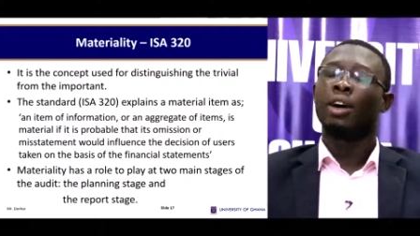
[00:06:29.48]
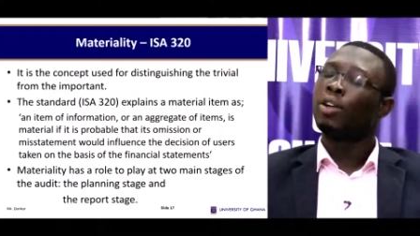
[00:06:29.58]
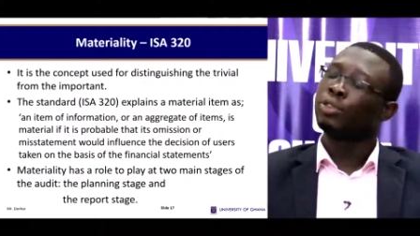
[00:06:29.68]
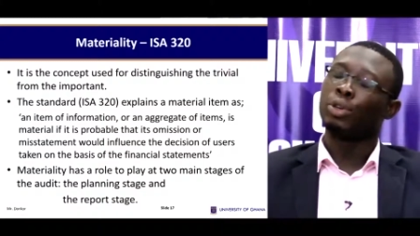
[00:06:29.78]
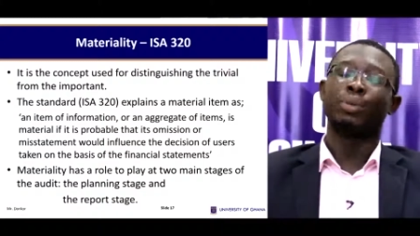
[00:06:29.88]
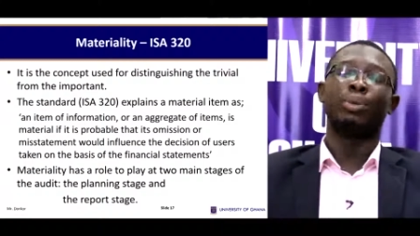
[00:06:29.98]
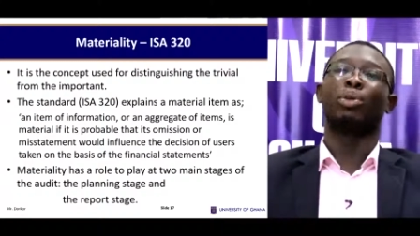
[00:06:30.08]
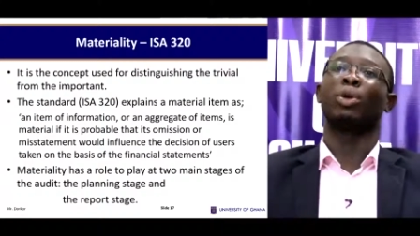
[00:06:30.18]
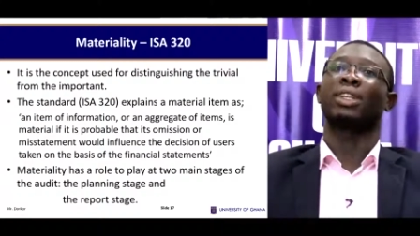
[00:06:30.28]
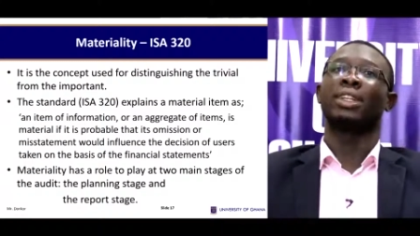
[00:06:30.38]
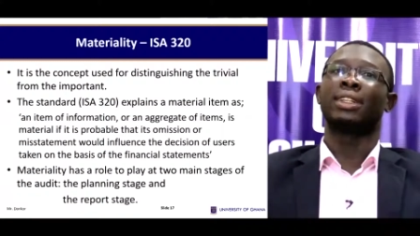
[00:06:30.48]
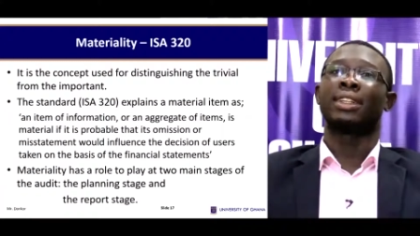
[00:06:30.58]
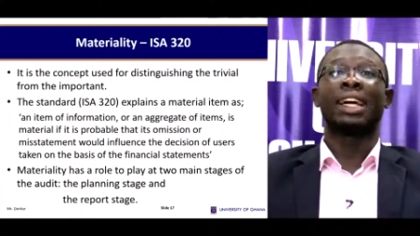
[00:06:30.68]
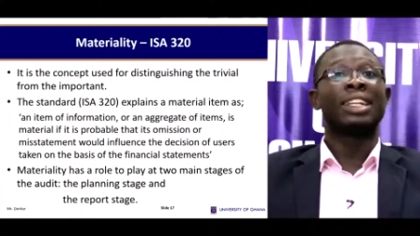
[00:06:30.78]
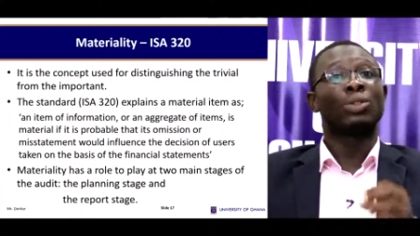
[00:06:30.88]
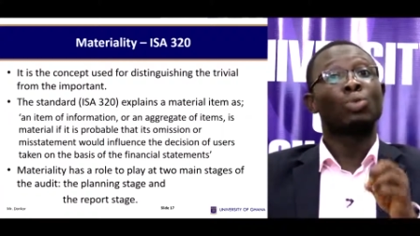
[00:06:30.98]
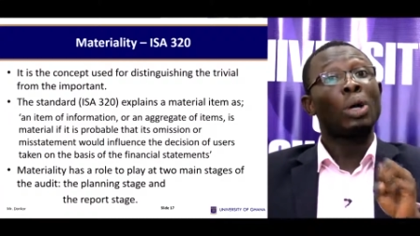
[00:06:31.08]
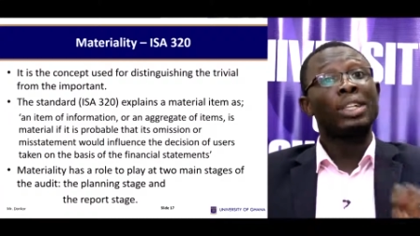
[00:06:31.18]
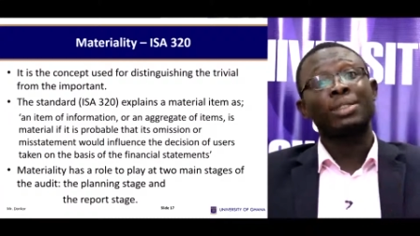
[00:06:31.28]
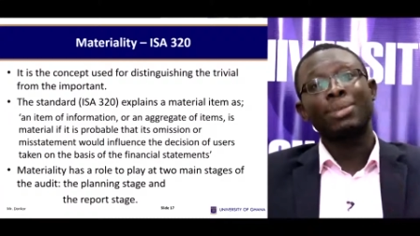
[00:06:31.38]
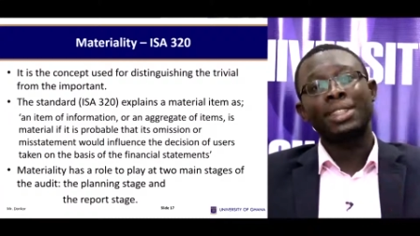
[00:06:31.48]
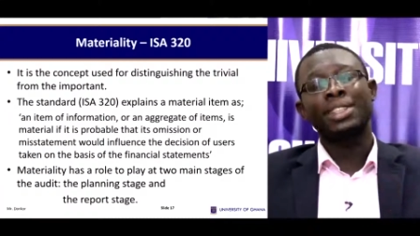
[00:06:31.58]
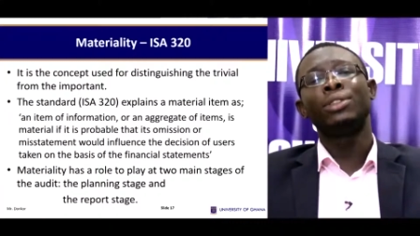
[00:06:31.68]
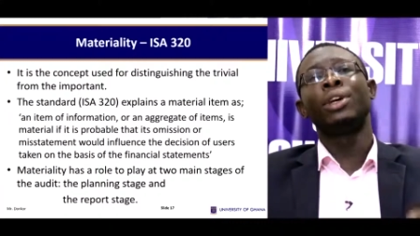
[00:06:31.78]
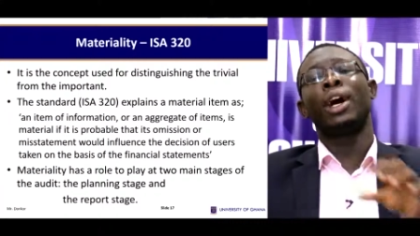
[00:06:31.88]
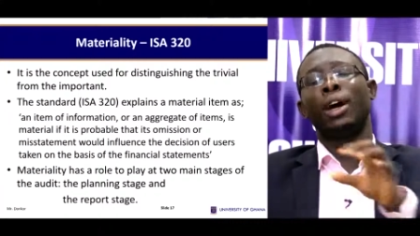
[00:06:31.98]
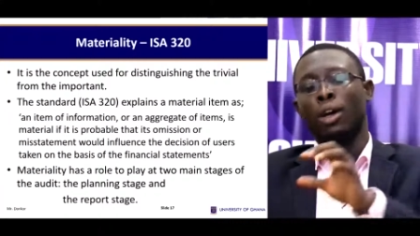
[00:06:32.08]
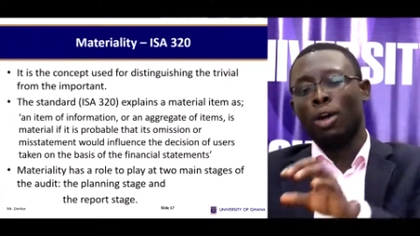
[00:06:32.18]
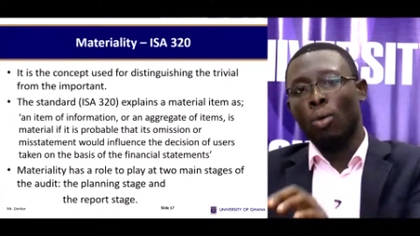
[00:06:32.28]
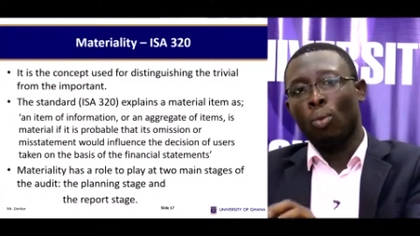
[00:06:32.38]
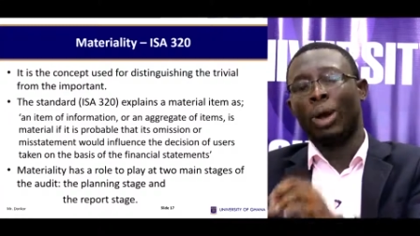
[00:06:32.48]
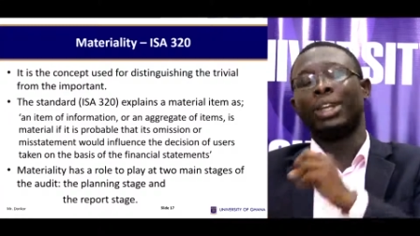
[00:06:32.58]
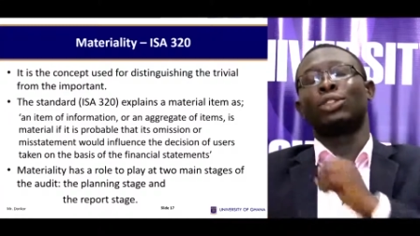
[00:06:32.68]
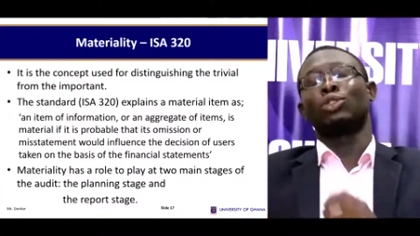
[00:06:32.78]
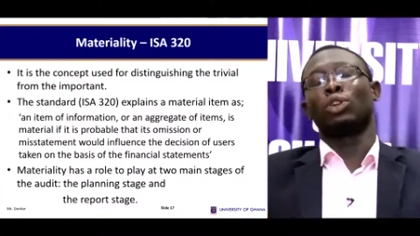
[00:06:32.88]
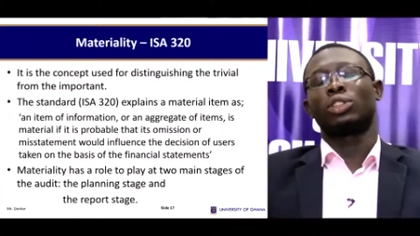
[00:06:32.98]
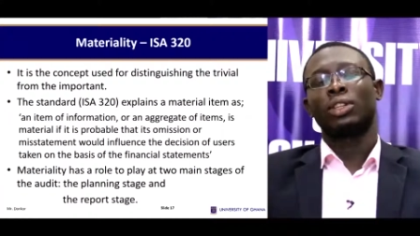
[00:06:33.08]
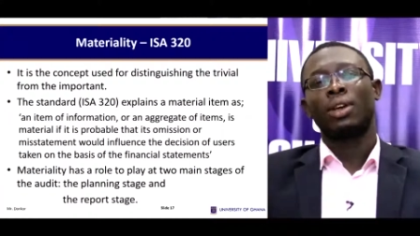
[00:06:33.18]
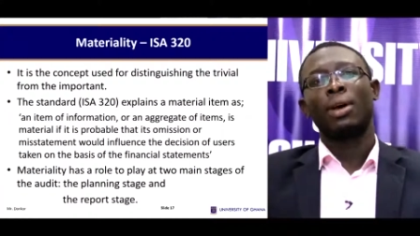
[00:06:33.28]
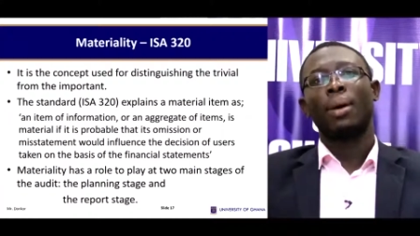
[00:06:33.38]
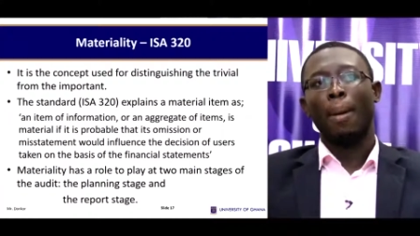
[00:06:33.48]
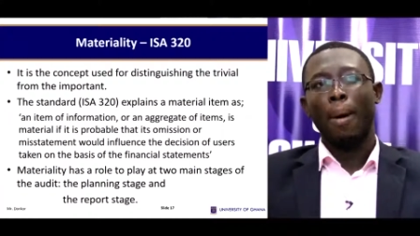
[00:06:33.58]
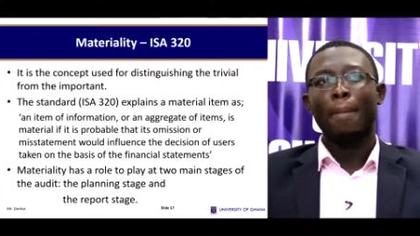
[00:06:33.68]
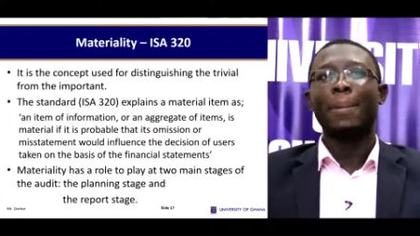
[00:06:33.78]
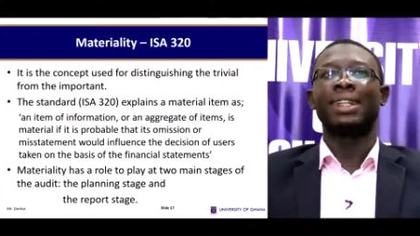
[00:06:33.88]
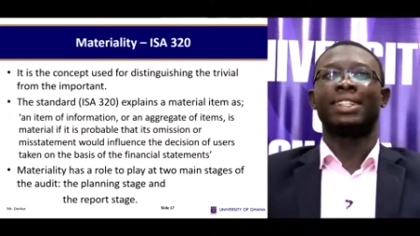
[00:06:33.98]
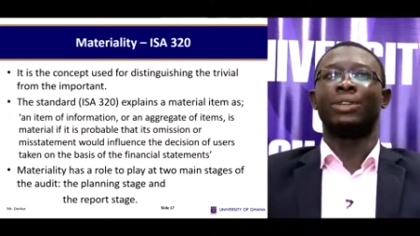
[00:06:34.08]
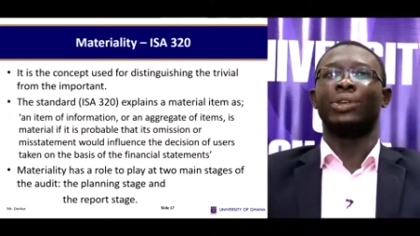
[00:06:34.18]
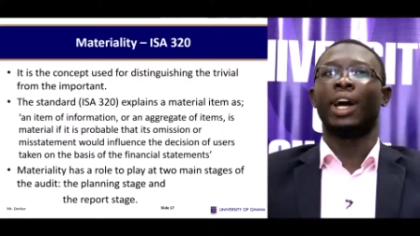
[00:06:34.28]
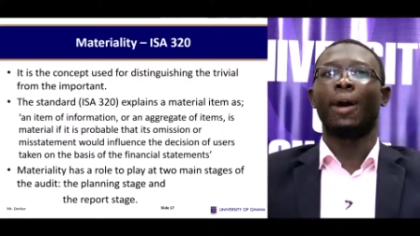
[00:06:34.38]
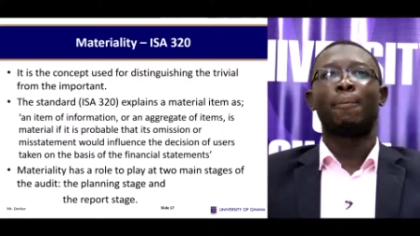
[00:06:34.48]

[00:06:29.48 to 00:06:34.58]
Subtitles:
from important. That is, what is material, what is not material.